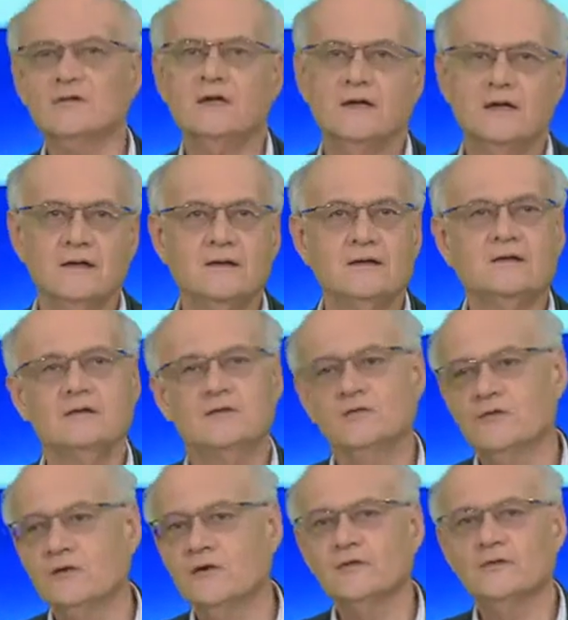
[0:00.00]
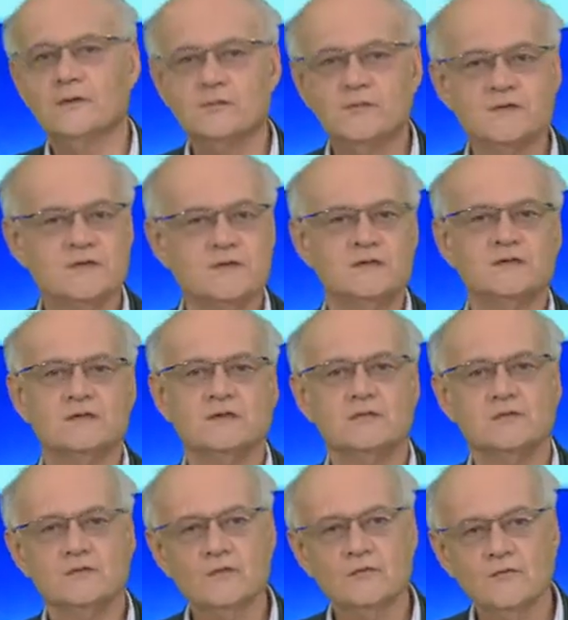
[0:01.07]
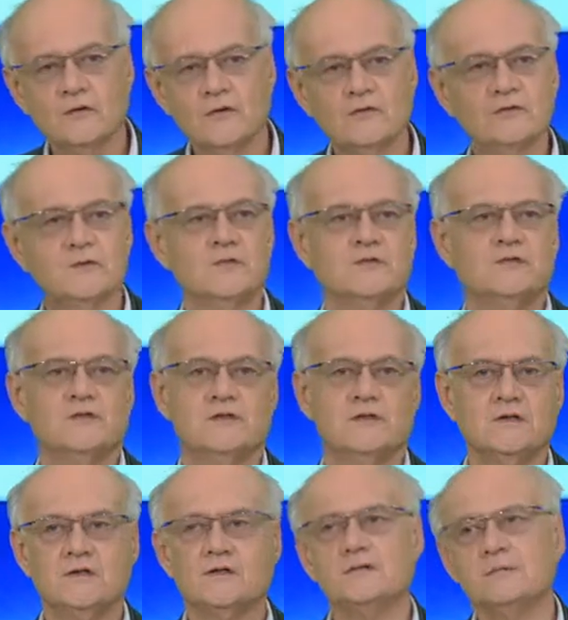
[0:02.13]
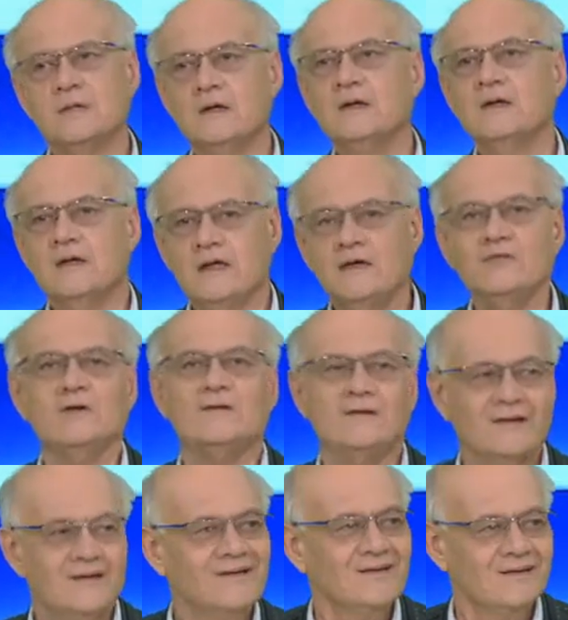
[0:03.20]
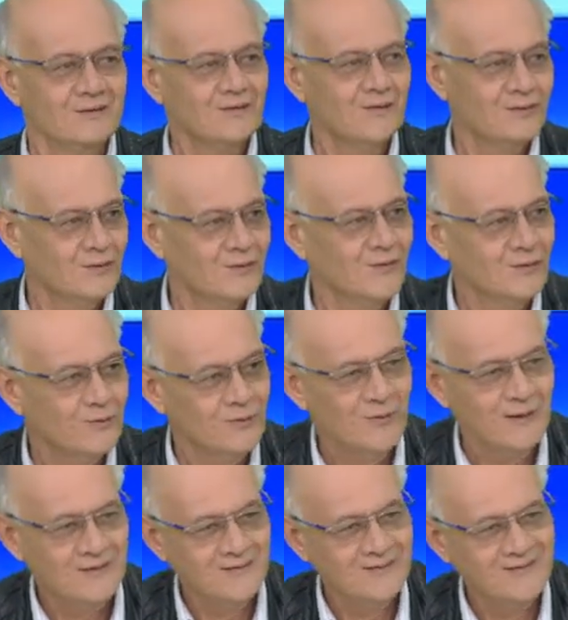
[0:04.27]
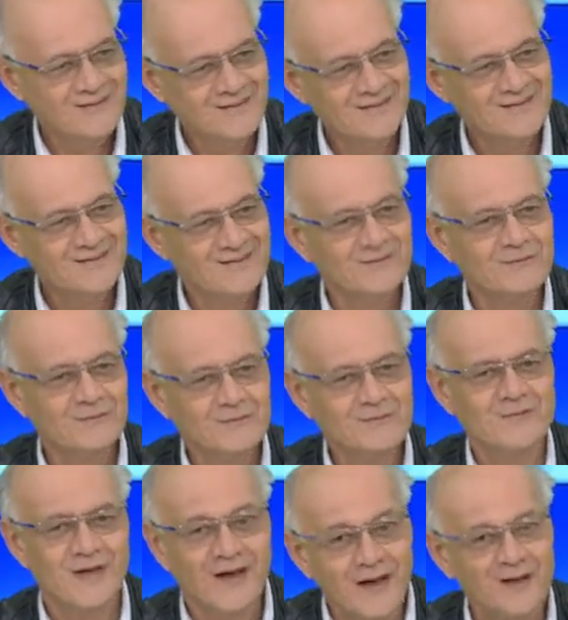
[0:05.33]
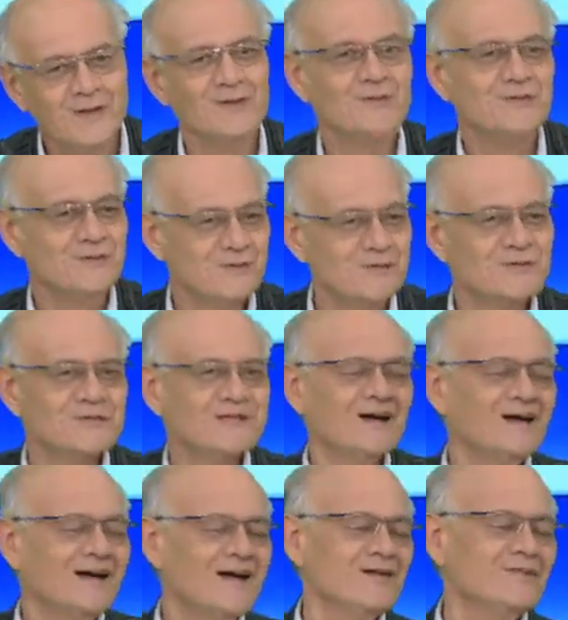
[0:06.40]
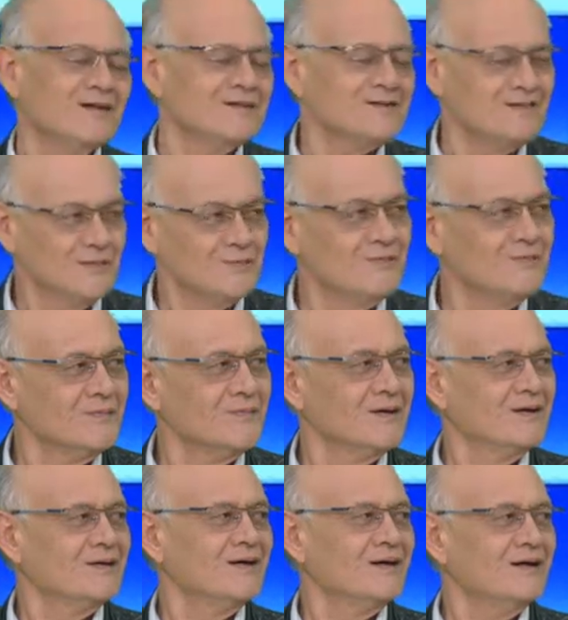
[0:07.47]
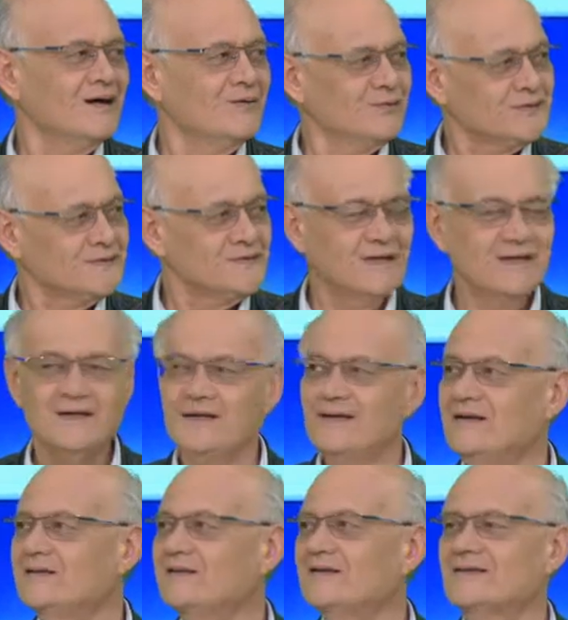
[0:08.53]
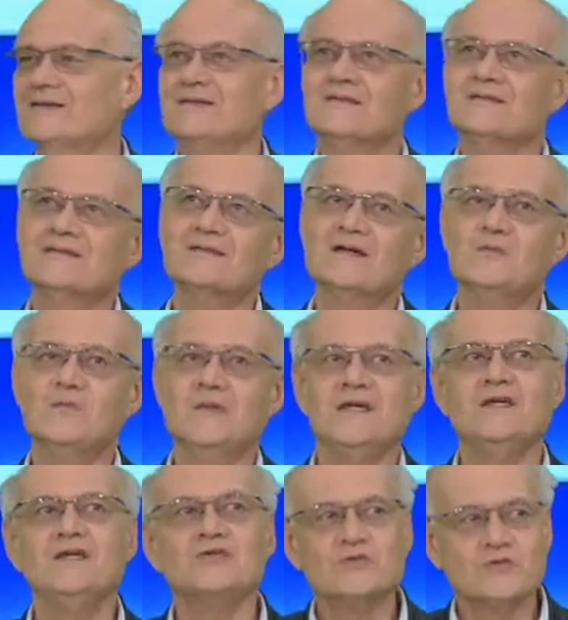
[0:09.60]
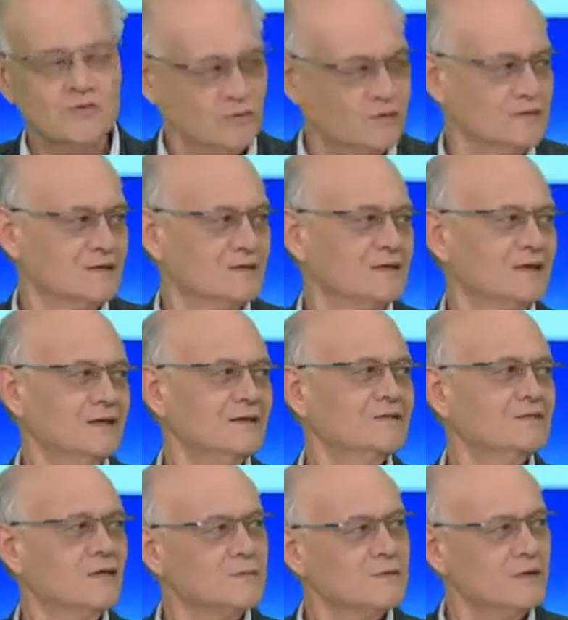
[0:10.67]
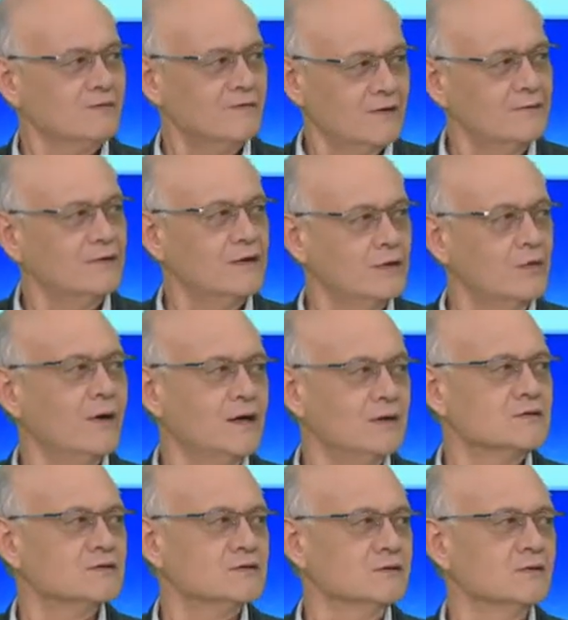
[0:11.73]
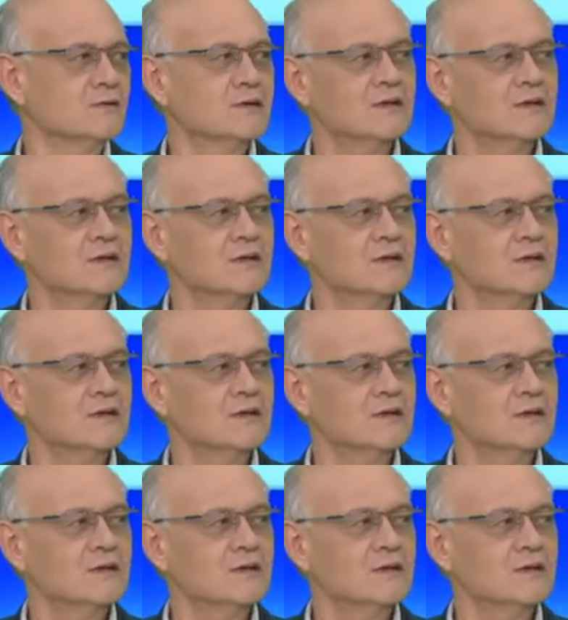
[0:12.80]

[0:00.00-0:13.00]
okay, you follow the procedure, you don't follow the procedure. Even when there you start having some, I would say, some issues in terms of evaluation,